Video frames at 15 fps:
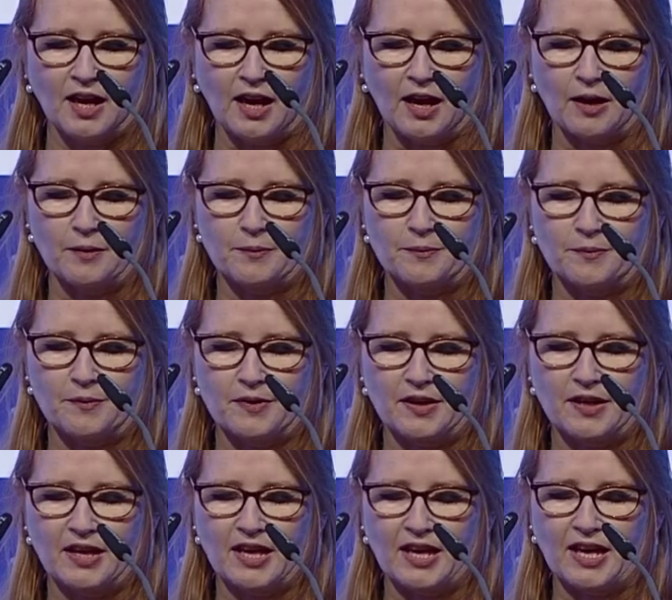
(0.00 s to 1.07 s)

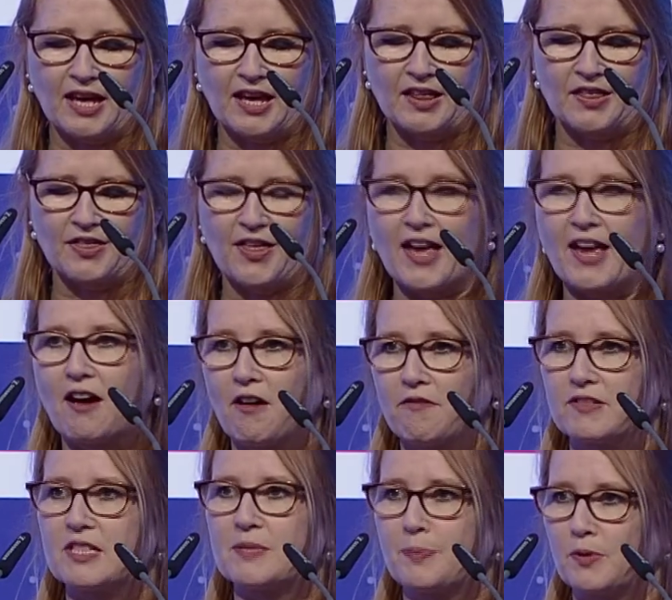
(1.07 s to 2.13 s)
They are
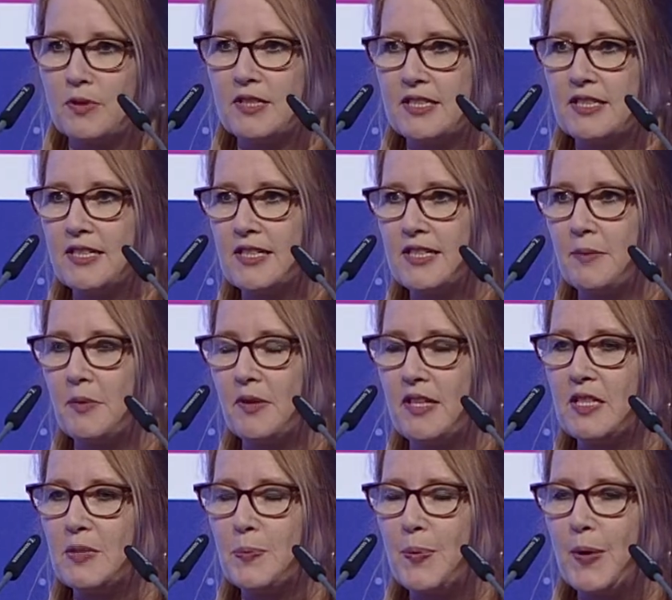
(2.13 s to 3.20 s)
responding to some of
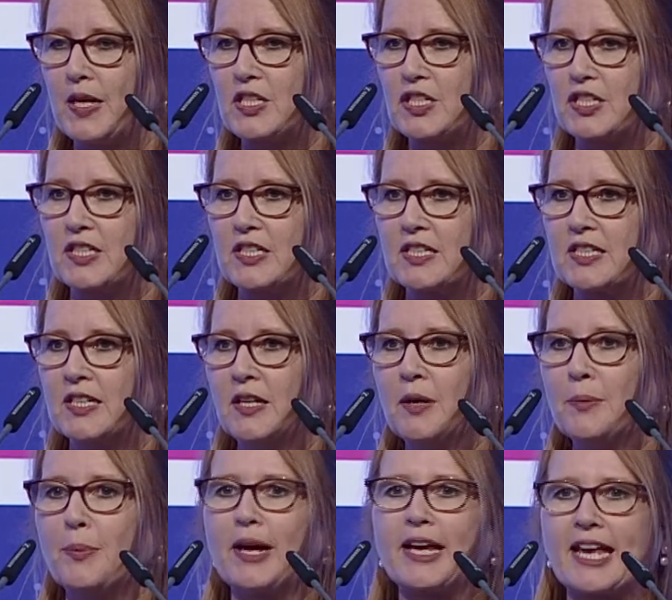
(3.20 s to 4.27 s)
these pressures
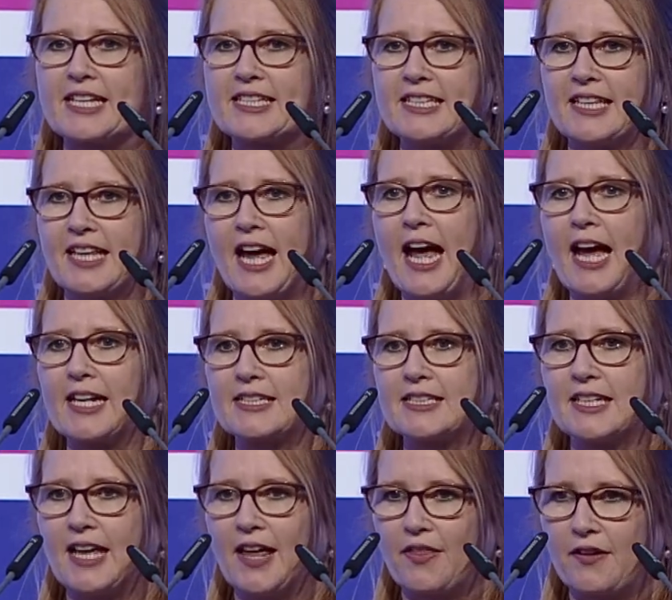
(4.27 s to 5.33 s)
by getting their act
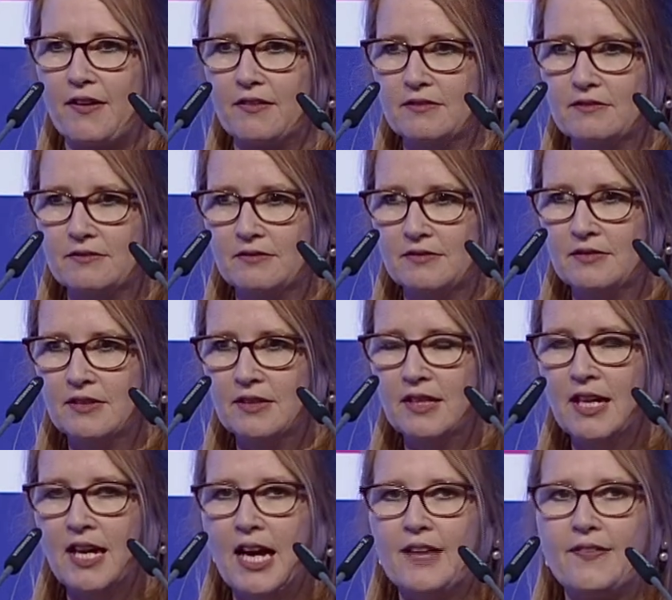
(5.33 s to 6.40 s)
together.
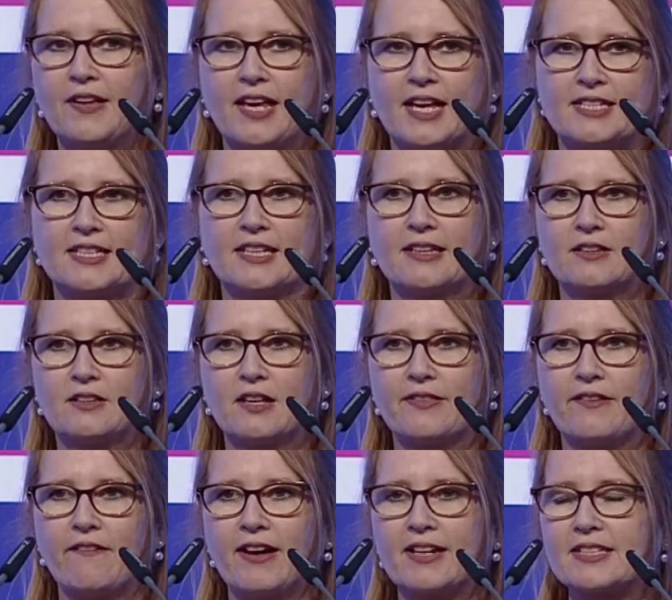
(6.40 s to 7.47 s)
And they're getting
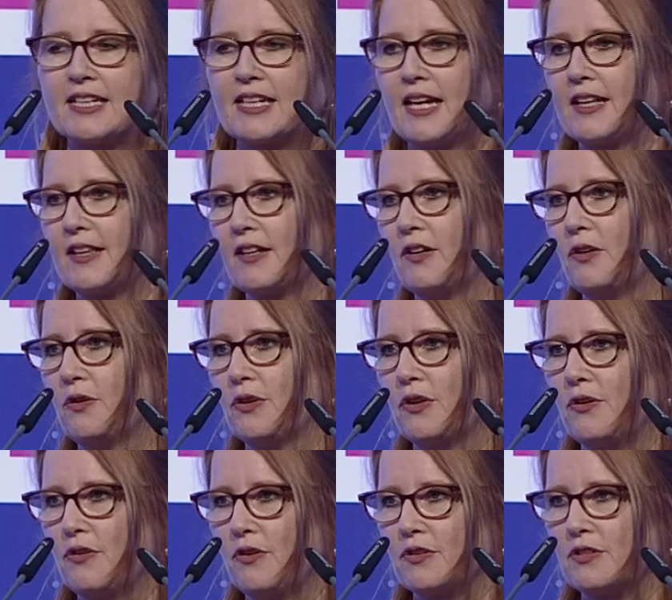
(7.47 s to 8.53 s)
their act together on a
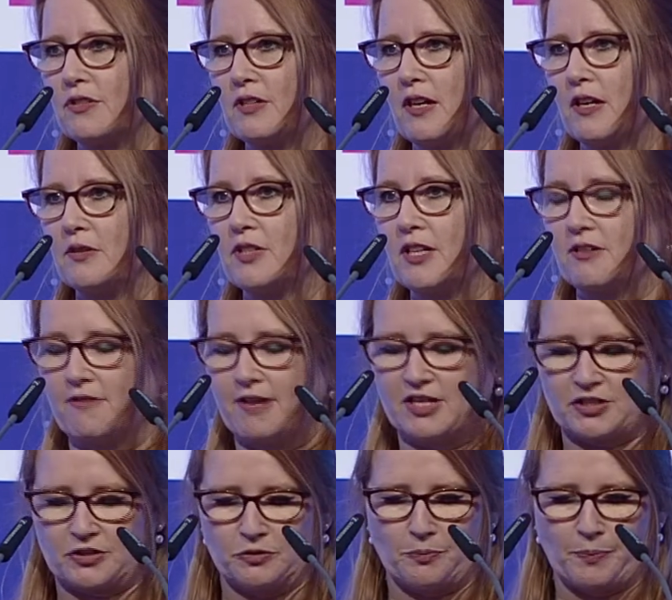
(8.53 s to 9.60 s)

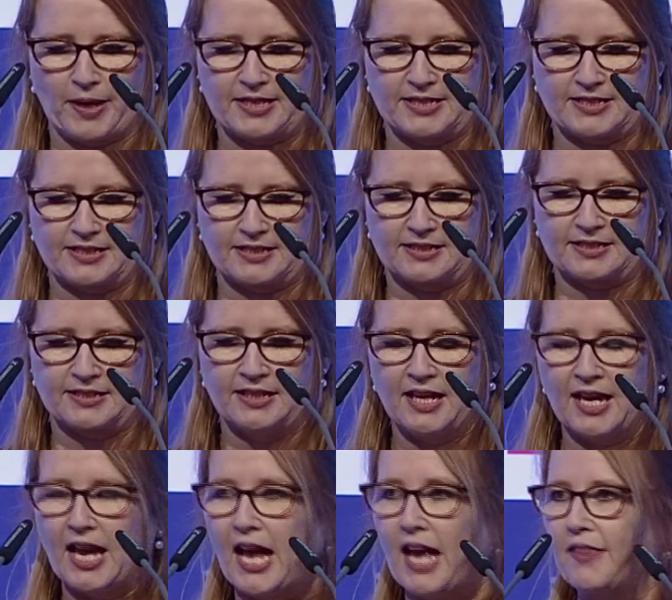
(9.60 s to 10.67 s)
cross-generational basis.
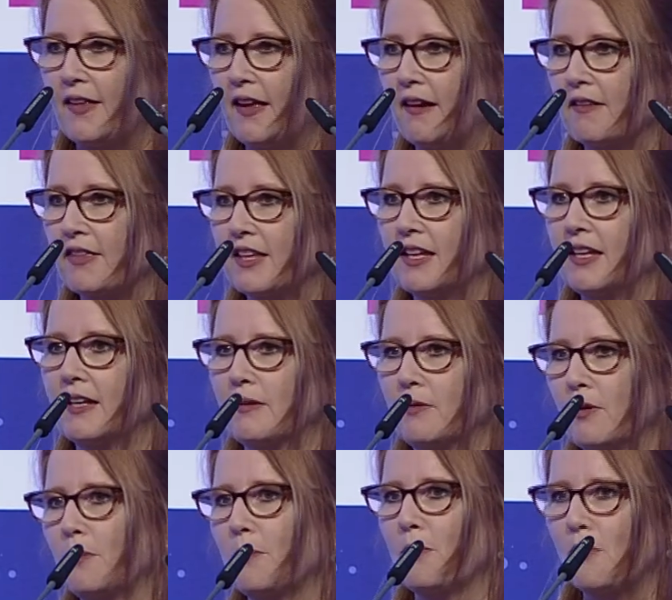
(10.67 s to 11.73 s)
And they are thinking a
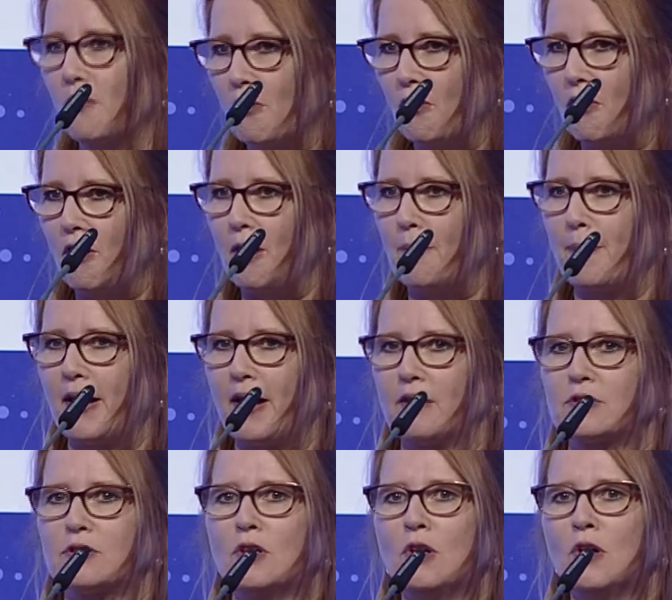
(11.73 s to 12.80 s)
lot more
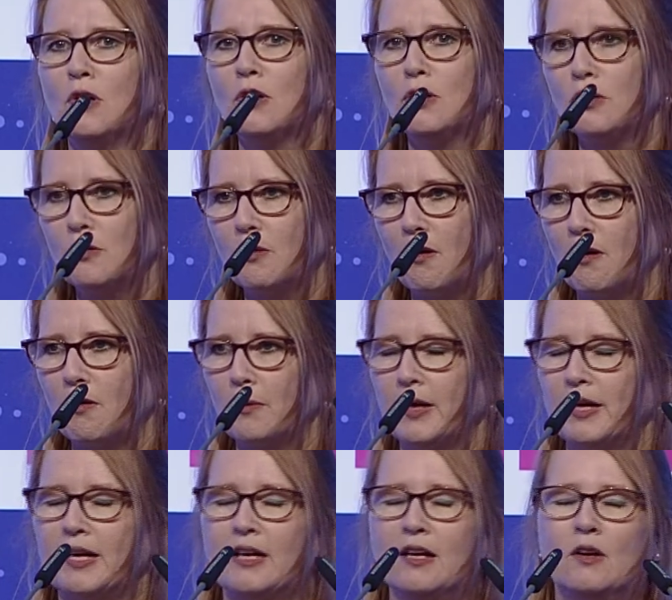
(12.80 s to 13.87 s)
about who are
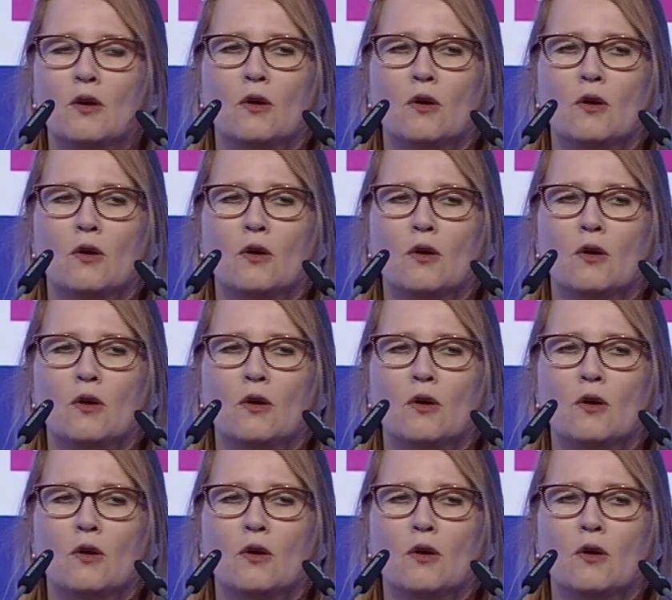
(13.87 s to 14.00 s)
we,